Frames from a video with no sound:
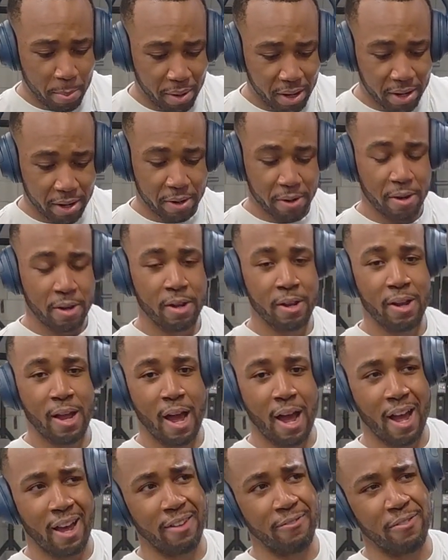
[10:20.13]
But
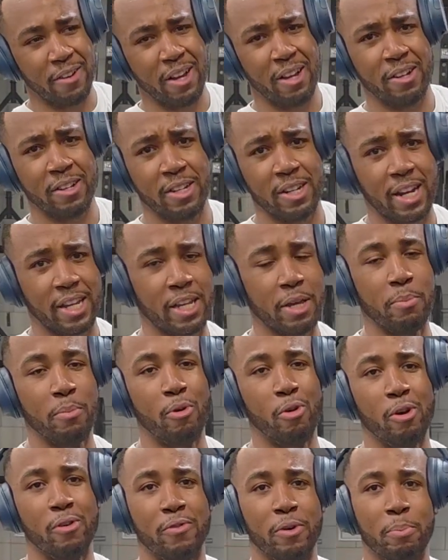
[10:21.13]
I found that I get
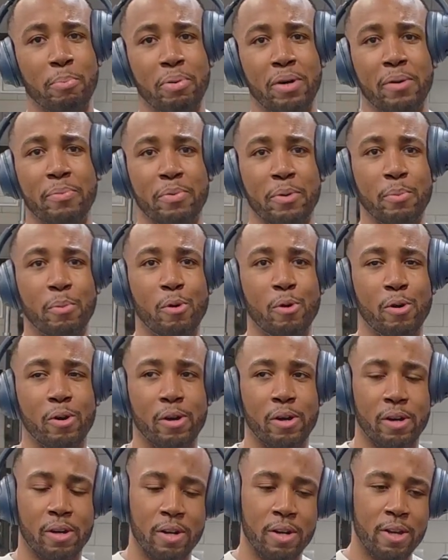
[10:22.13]
more of a pump and
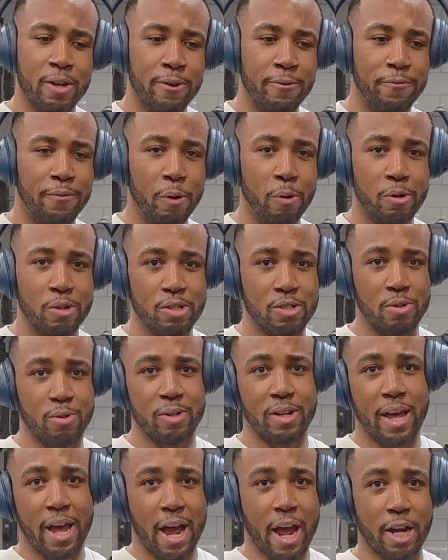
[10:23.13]
more focus
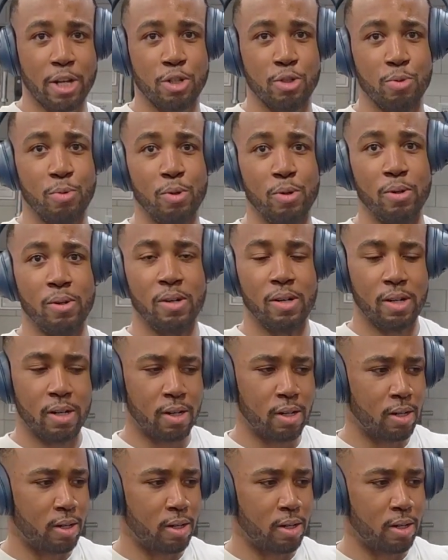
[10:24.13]
on the actual